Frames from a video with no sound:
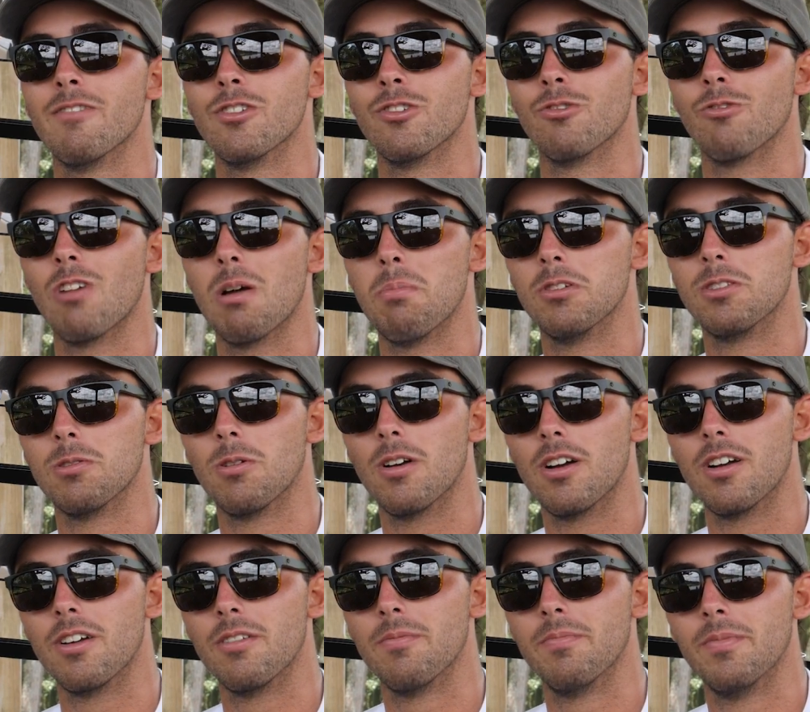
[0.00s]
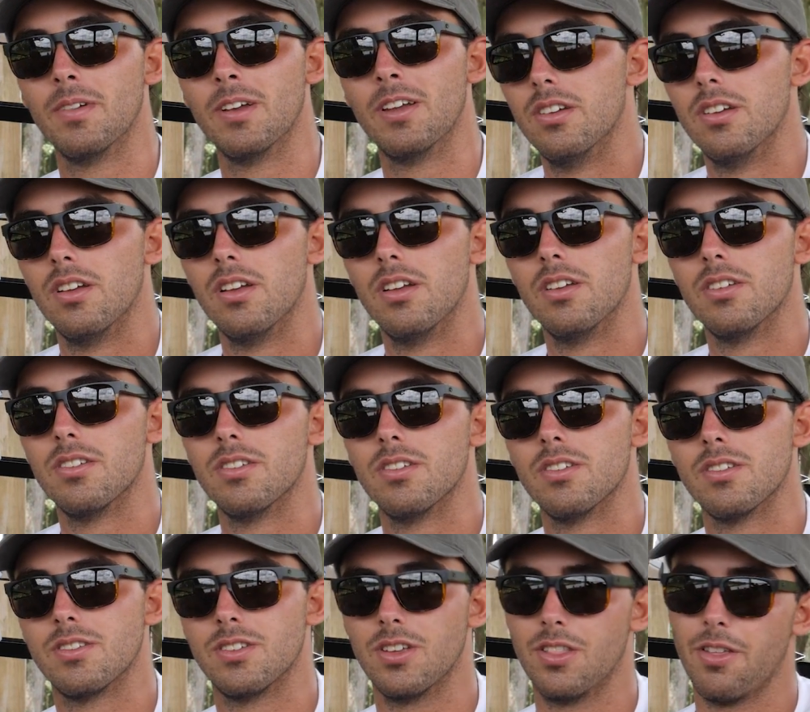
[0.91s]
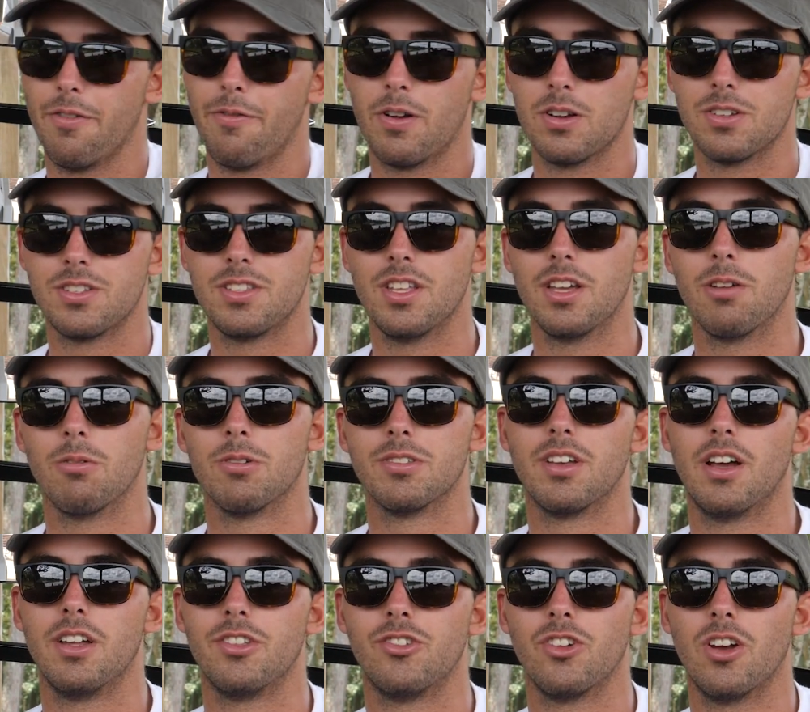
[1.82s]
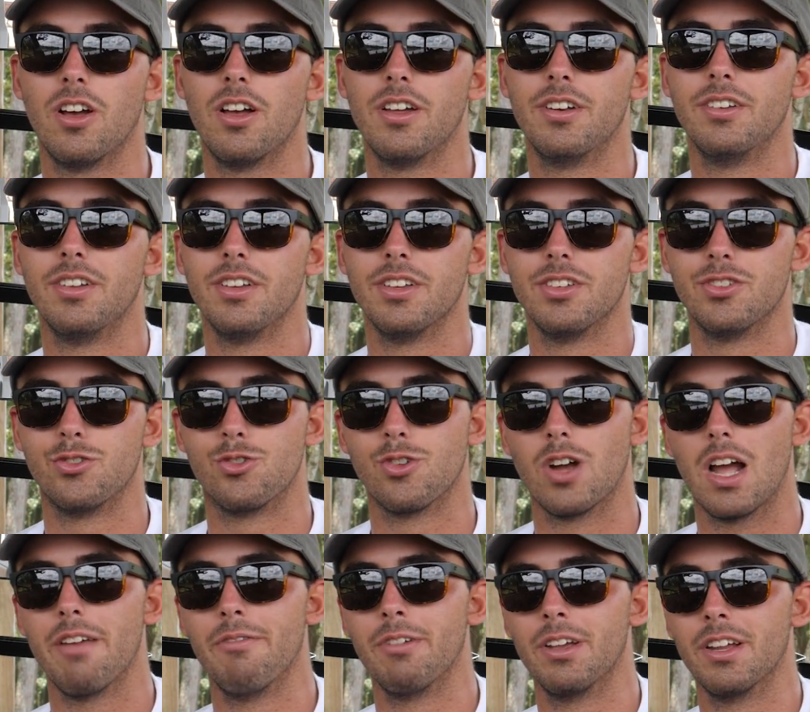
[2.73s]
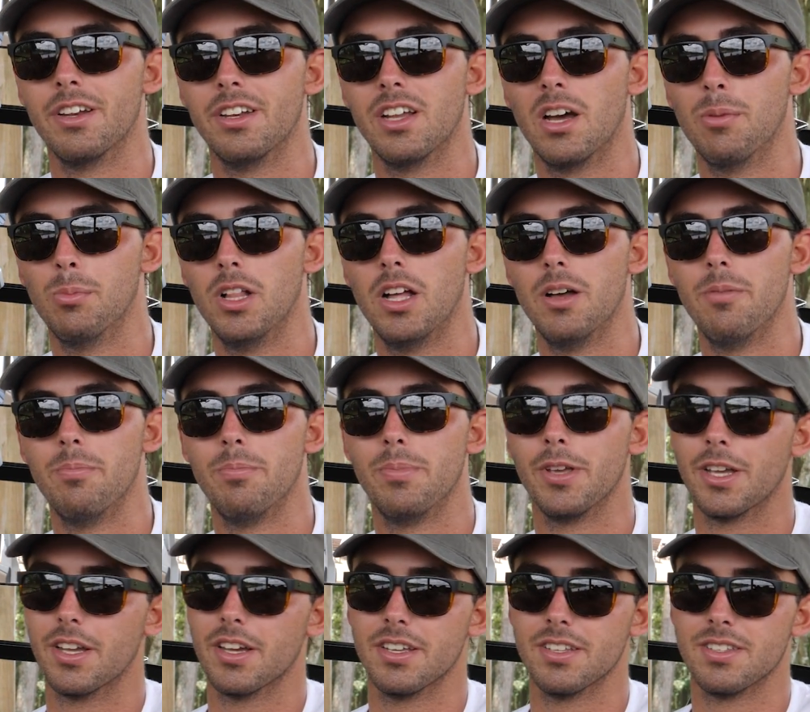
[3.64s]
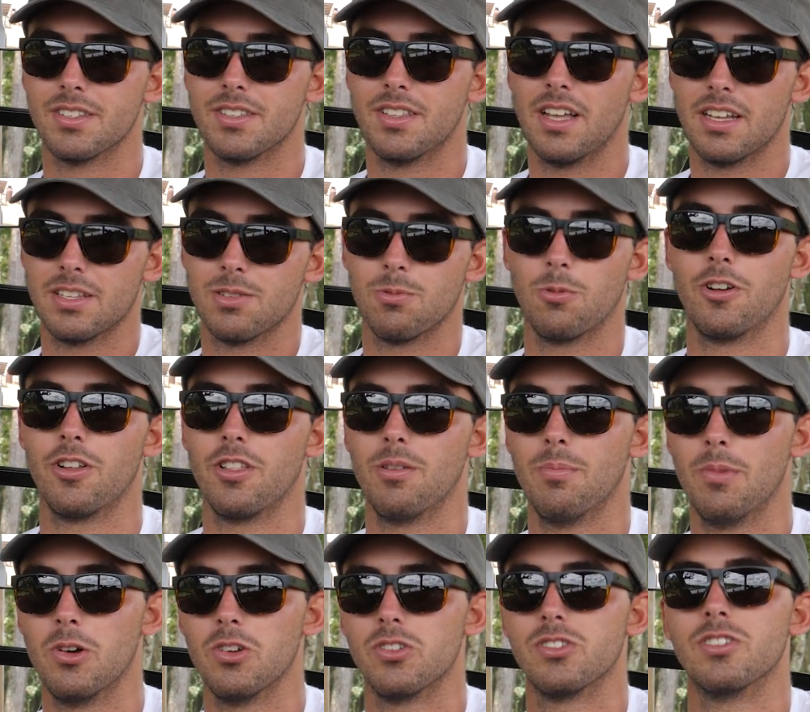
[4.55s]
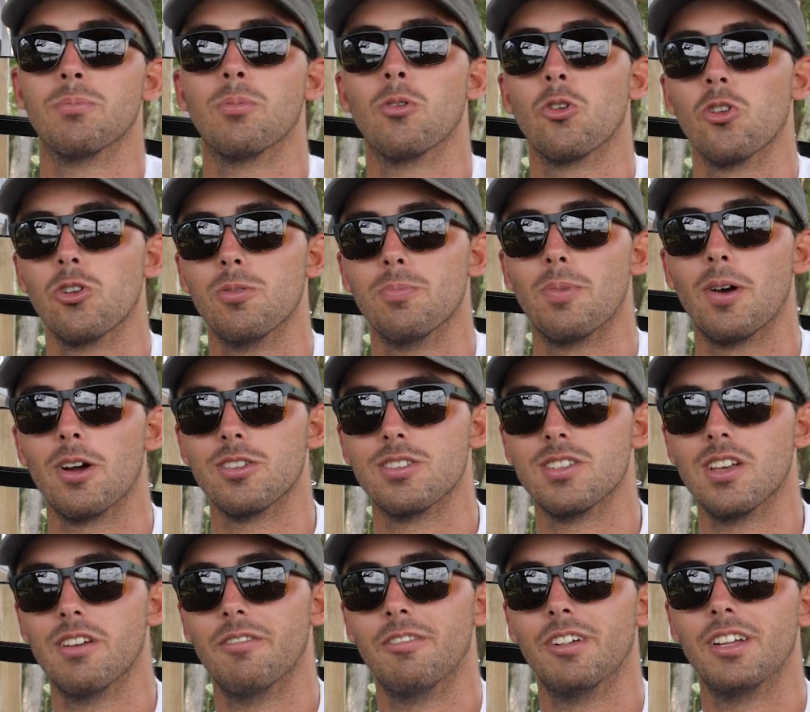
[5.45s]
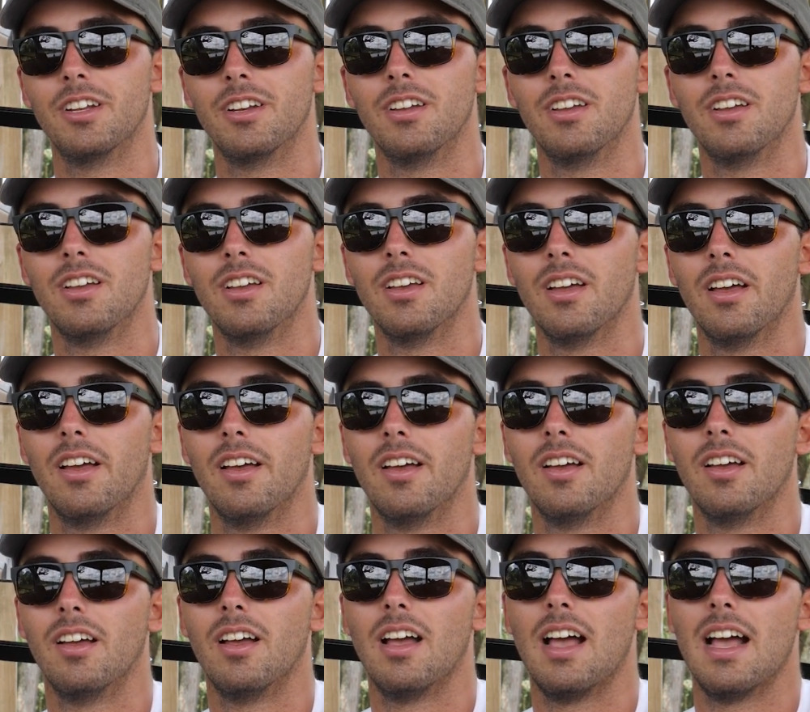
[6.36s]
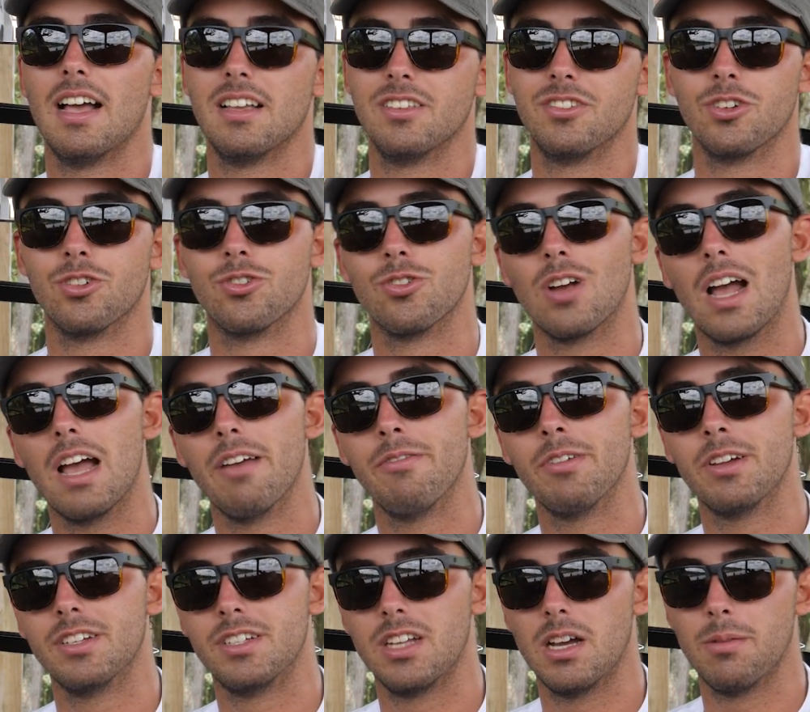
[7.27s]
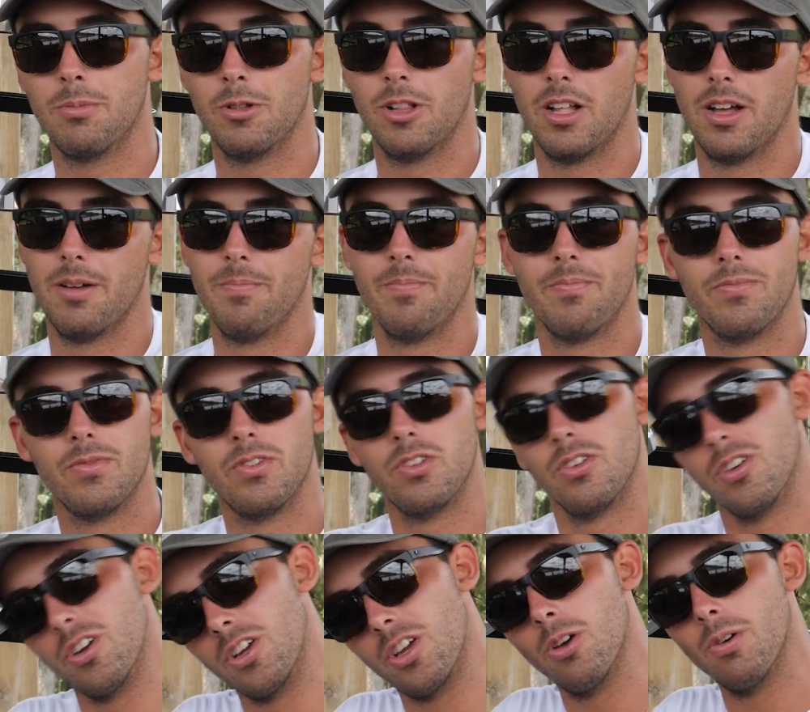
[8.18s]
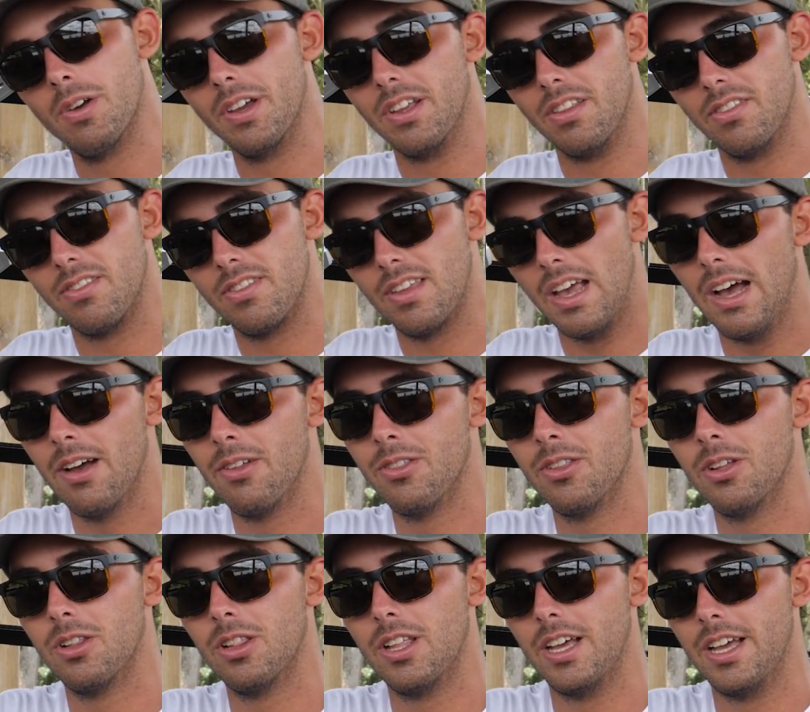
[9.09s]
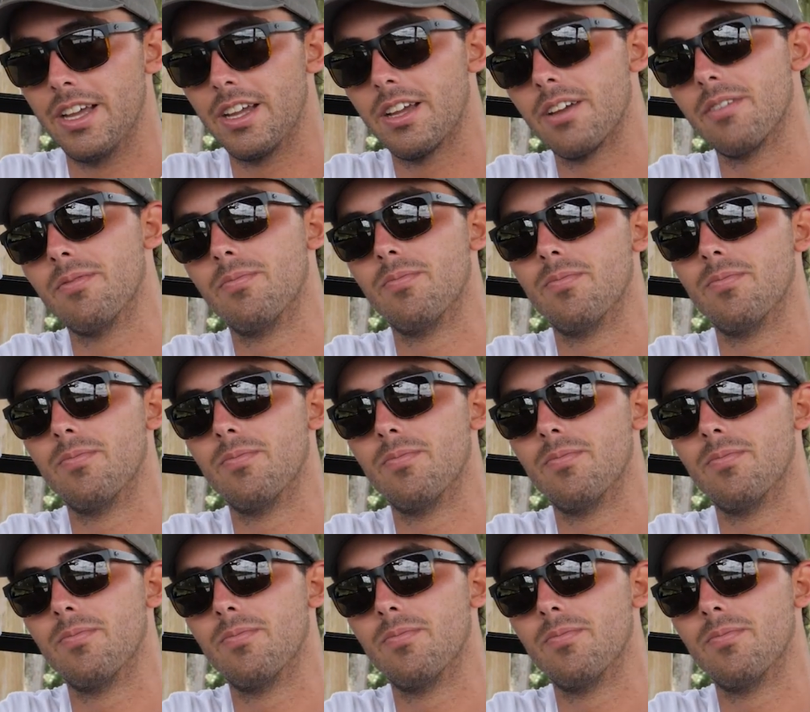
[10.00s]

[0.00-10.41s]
in your repertoire. So the first thing we'll touch on is driving a double up, because that's one of the most important parts of it. As you're driving a double up, you're going down the lake,